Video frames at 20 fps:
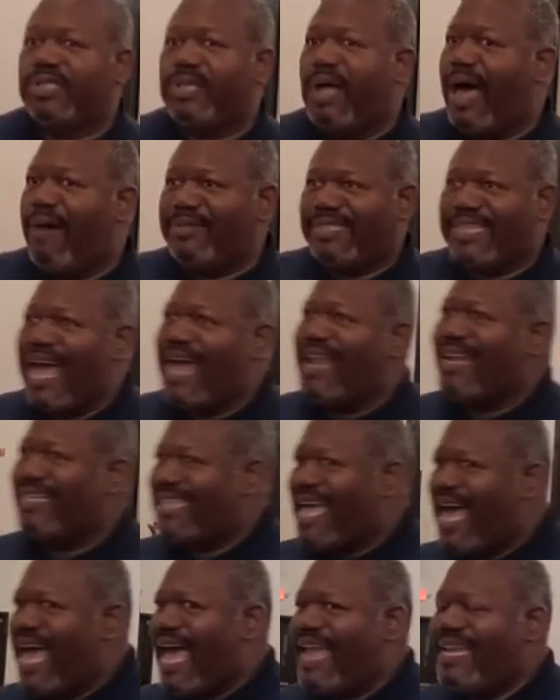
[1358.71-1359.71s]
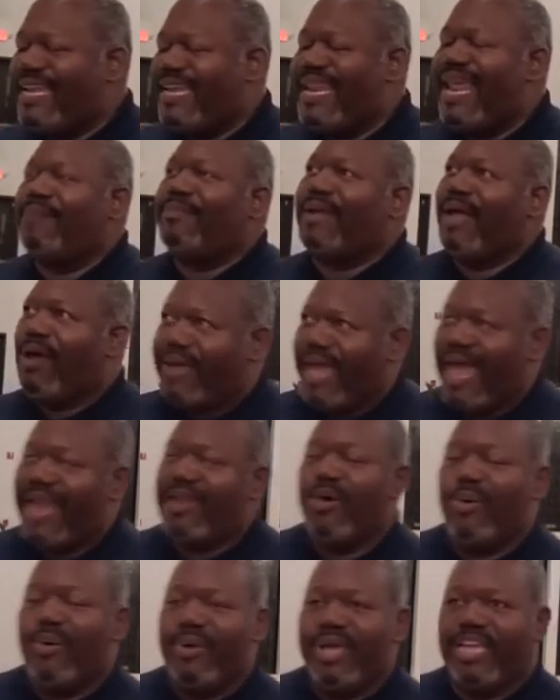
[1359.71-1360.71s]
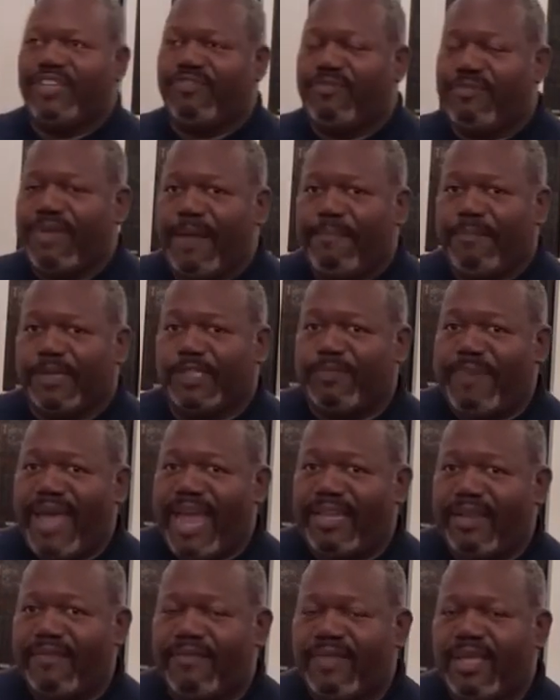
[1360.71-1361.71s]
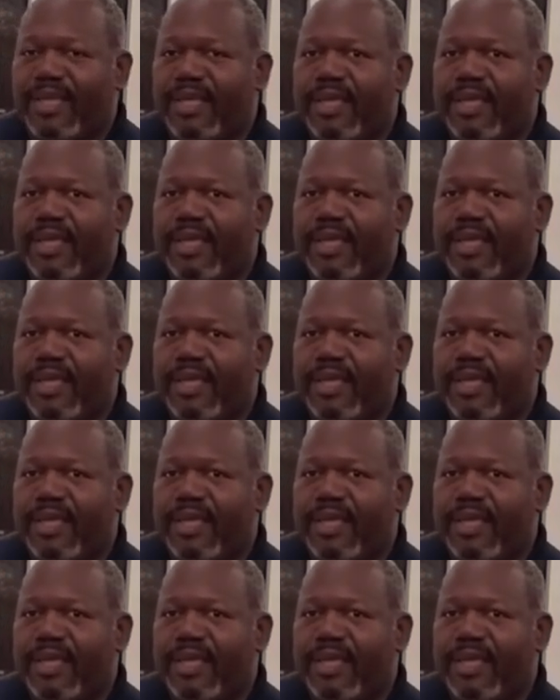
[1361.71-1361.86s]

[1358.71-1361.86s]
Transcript: So I was kind of tied to that. I'm like, okay, I know who he is from that perspective.